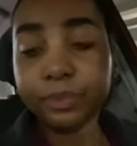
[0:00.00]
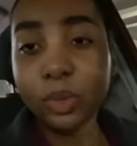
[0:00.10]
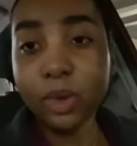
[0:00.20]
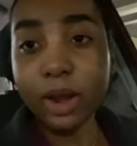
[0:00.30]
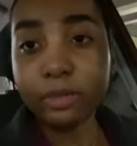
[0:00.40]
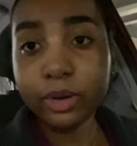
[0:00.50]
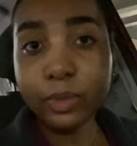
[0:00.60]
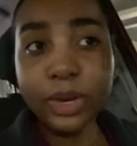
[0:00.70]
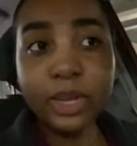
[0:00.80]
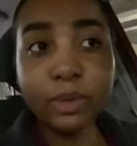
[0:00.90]
whatever.
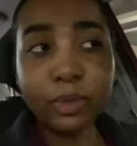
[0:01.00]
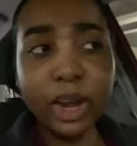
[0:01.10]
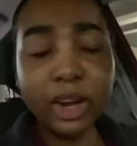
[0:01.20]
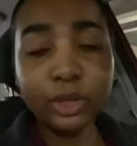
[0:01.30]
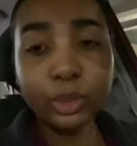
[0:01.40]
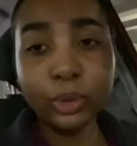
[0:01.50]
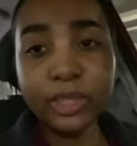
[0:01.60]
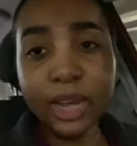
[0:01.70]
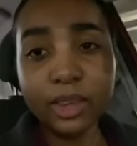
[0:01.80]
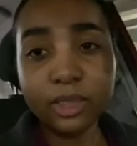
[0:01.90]
We were kind of
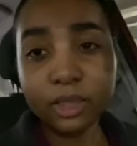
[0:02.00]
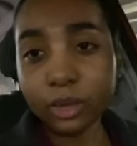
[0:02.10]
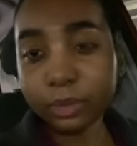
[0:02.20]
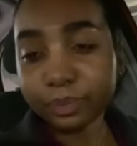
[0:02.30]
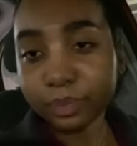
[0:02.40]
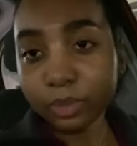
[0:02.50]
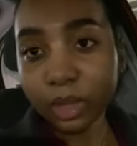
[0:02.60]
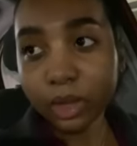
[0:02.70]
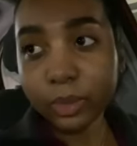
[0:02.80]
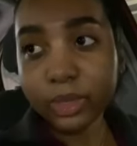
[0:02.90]
short tech, so
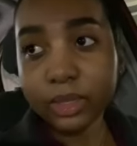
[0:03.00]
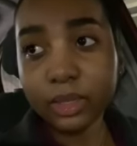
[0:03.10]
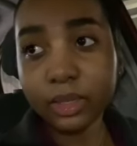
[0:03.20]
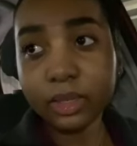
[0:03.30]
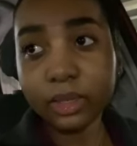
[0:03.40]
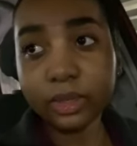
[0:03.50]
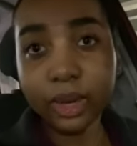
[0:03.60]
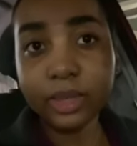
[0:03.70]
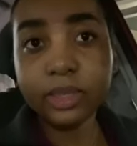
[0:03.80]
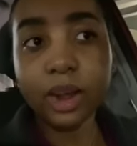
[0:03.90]
it was
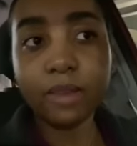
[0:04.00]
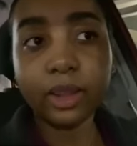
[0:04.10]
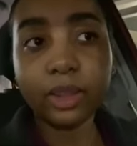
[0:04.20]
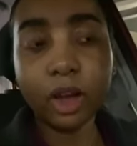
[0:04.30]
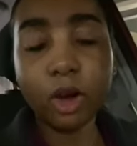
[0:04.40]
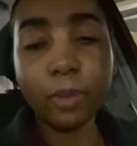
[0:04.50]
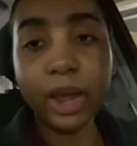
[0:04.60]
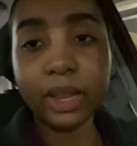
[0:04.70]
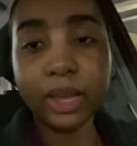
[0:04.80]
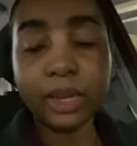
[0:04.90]
nice to have like the help.
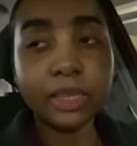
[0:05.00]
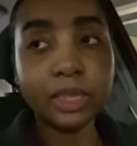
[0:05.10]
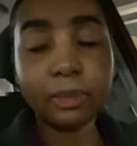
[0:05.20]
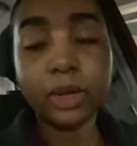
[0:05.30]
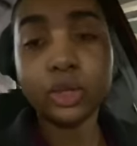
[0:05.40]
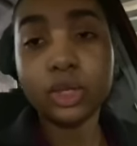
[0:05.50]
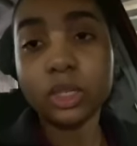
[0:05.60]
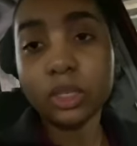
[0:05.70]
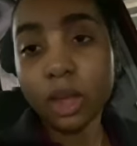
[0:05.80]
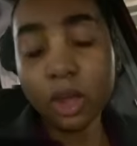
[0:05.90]
I had like 10
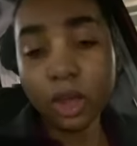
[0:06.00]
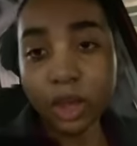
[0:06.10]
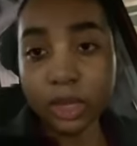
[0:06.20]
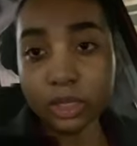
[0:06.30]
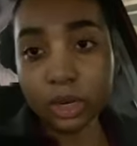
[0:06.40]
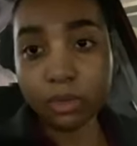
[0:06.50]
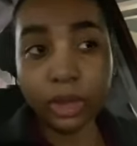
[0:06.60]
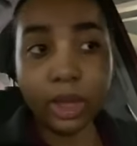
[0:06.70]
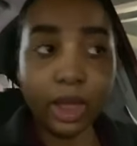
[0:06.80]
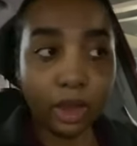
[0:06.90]
patients instead of
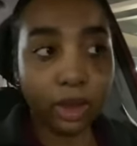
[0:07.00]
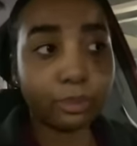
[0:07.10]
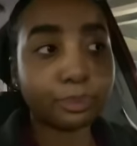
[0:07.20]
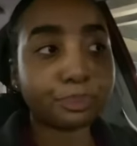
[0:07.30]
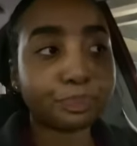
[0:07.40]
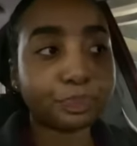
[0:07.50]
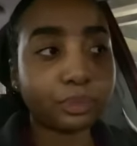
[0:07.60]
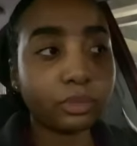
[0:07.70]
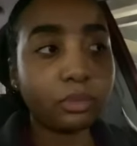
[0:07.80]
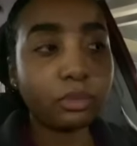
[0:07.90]
like 8.
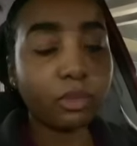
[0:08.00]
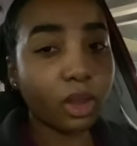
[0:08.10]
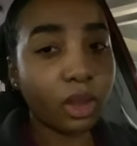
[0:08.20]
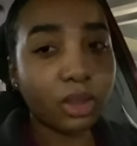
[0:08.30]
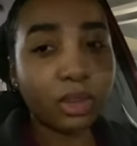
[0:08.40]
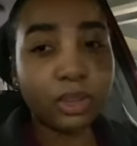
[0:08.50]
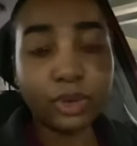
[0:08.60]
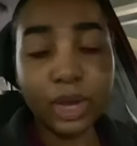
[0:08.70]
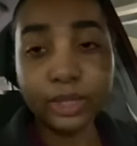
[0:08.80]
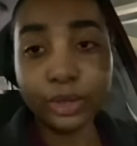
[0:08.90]
You
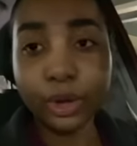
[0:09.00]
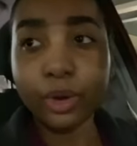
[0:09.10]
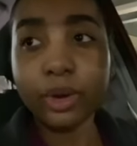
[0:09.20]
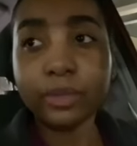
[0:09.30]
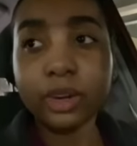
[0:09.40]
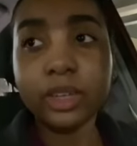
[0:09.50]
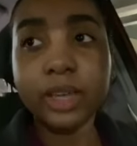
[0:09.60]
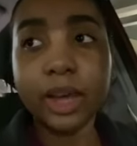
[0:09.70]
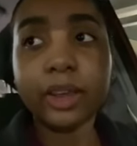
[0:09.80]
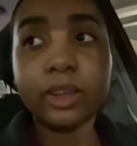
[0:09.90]
guys know, if you're a
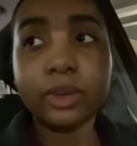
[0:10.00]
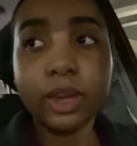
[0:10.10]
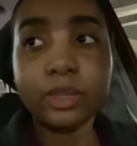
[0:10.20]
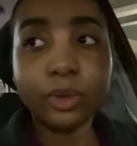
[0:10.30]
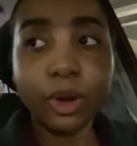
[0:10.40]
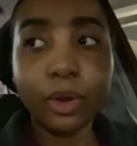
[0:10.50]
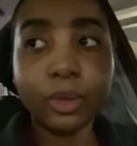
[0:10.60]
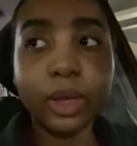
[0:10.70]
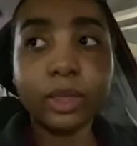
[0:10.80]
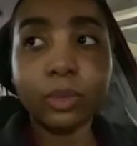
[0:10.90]
tech, you guys
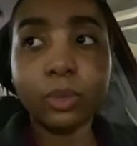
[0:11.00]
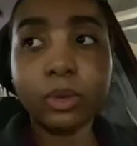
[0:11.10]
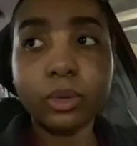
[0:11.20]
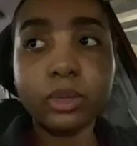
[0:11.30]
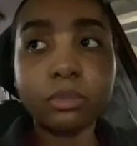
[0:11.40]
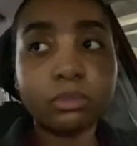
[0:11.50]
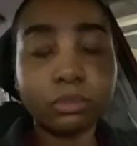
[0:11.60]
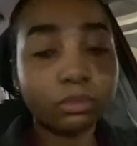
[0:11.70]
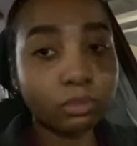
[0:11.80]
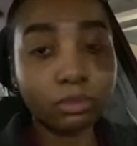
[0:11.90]
know like those
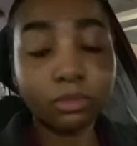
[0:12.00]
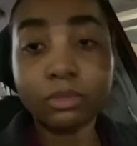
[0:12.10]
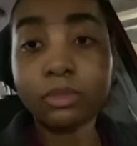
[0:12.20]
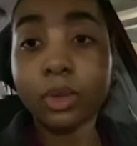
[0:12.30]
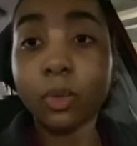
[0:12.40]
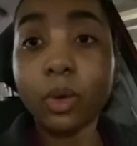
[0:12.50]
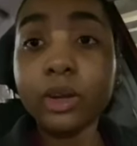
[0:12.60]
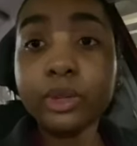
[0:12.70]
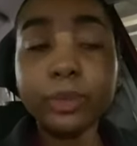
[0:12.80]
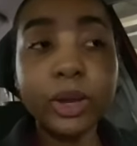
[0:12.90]
1
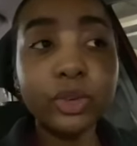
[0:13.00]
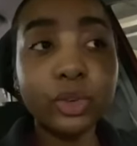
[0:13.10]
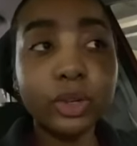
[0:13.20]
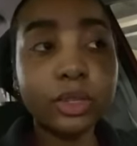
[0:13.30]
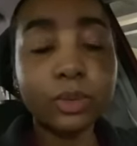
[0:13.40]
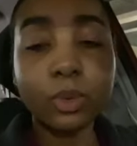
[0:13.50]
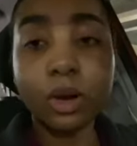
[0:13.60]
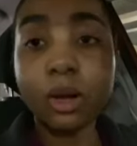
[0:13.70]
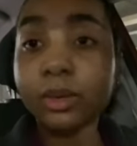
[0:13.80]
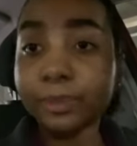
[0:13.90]
or 2 patients
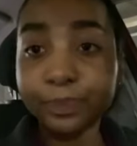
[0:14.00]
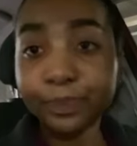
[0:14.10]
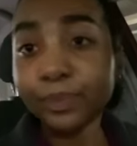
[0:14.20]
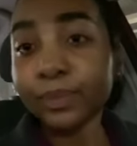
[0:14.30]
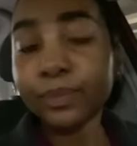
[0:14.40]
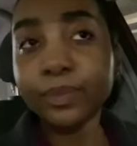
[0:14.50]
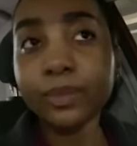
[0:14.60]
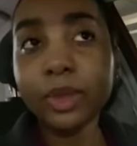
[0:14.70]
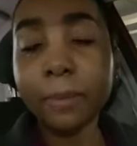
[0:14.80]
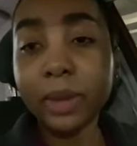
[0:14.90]
will
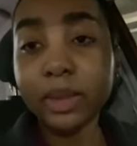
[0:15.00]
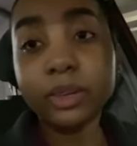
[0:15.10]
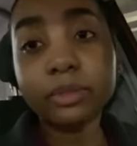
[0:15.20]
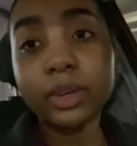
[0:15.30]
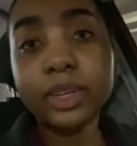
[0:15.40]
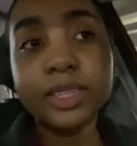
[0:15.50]
make a difference.